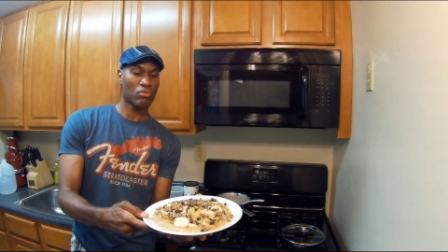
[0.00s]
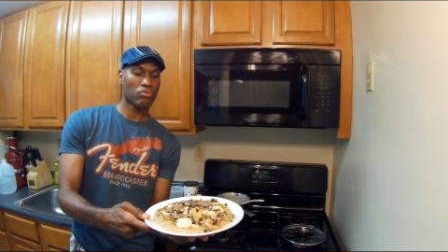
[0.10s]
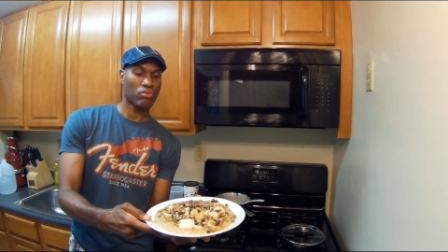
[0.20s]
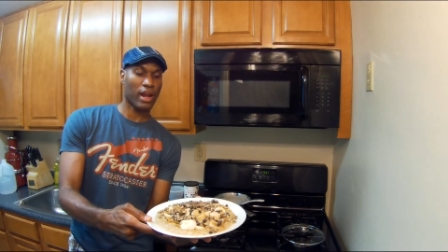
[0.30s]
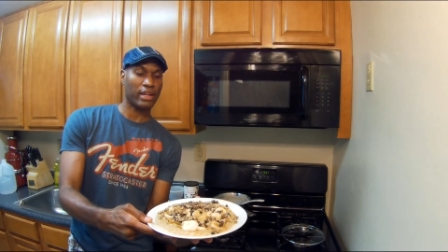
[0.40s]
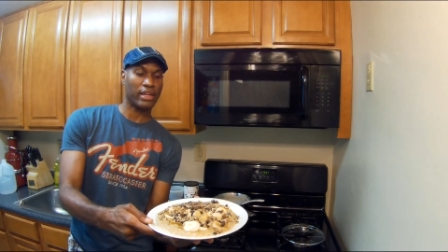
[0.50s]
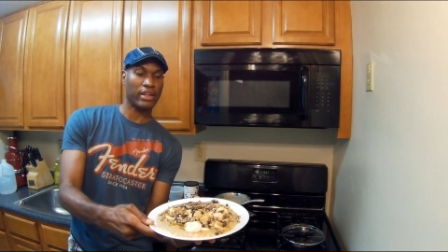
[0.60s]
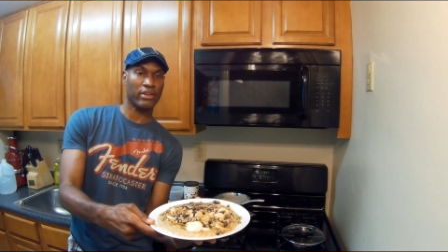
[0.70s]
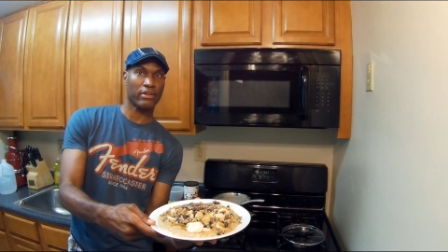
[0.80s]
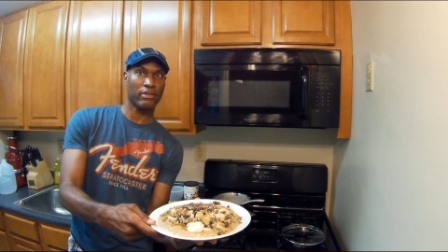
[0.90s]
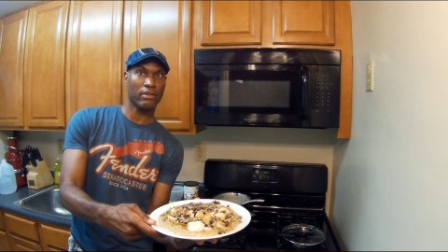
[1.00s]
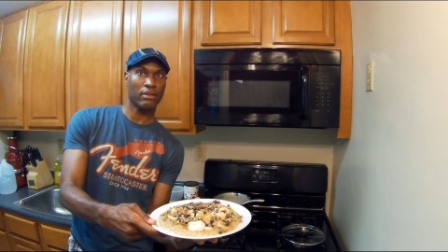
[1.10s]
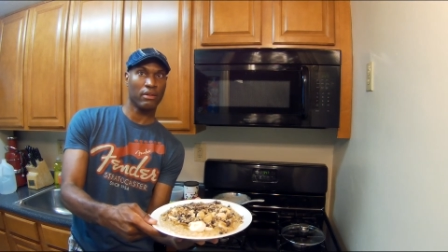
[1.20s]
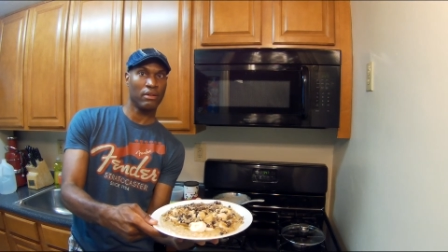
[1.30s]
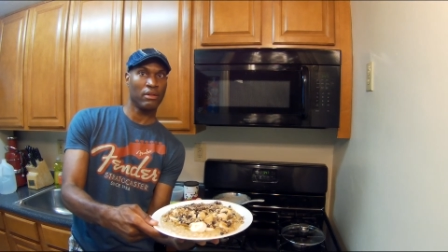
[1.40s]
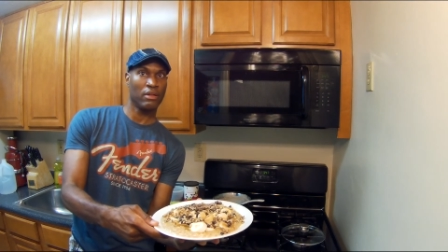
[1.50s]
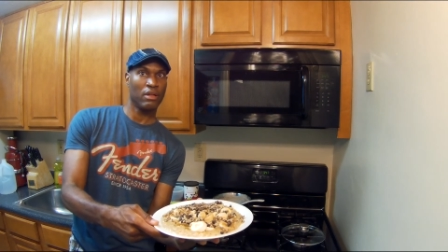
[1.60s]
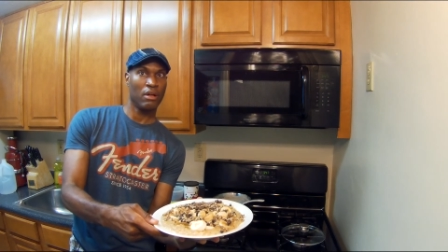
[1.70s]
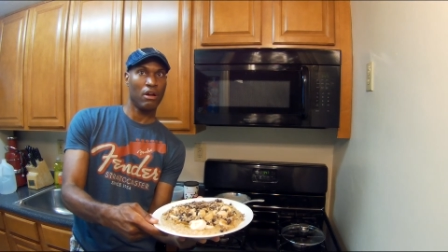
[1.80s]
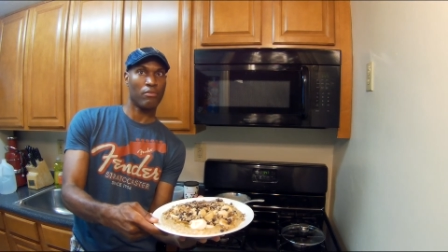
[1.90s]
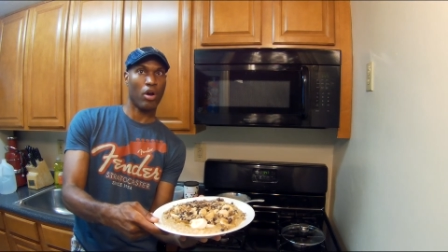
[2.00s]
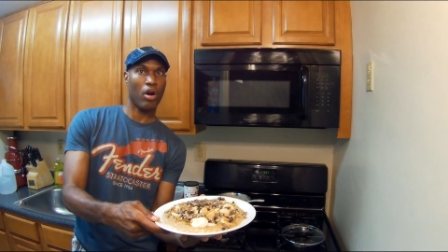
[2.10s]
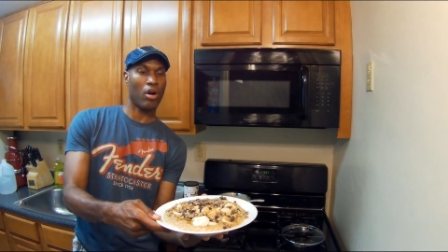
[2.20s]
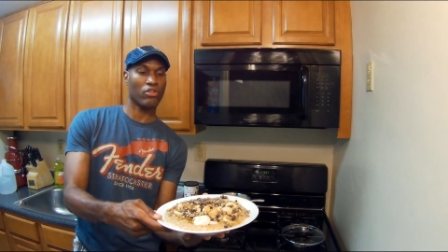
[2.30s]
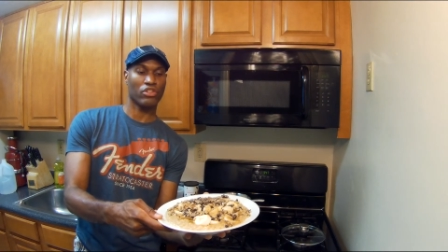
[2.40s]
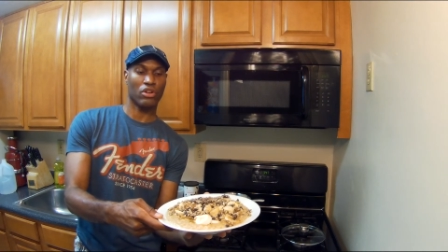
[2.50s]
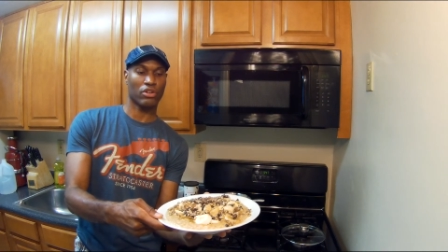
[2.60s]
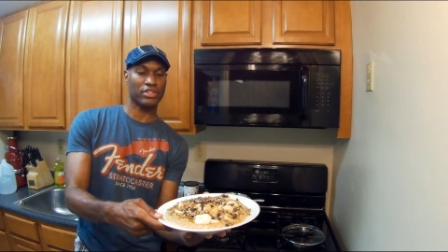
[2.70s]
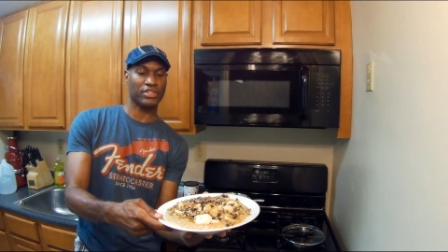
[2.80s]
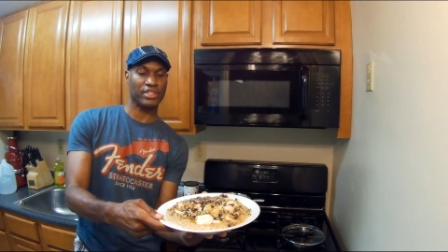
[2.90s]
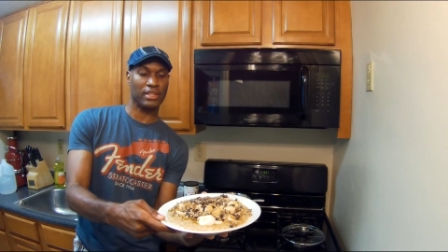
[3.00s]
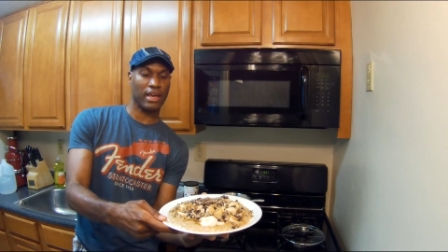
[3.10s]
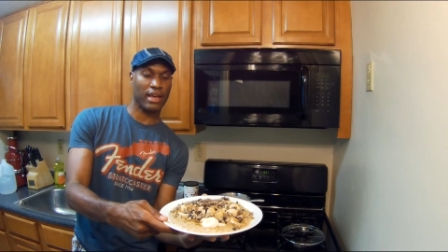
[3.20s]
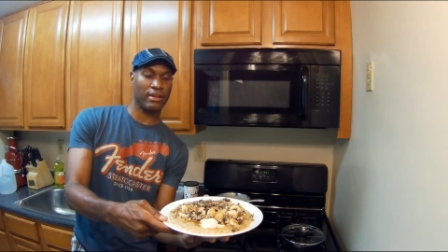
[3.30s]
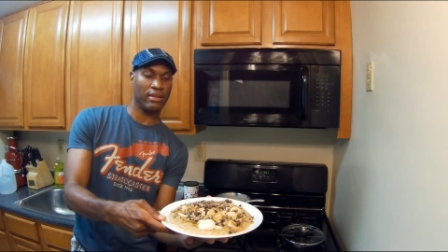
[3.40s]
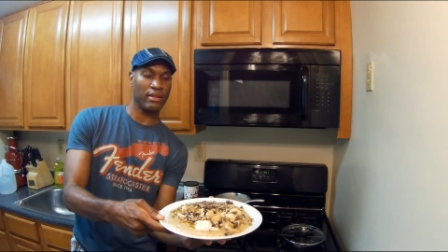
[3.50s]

right here. Hope all y'all can see that.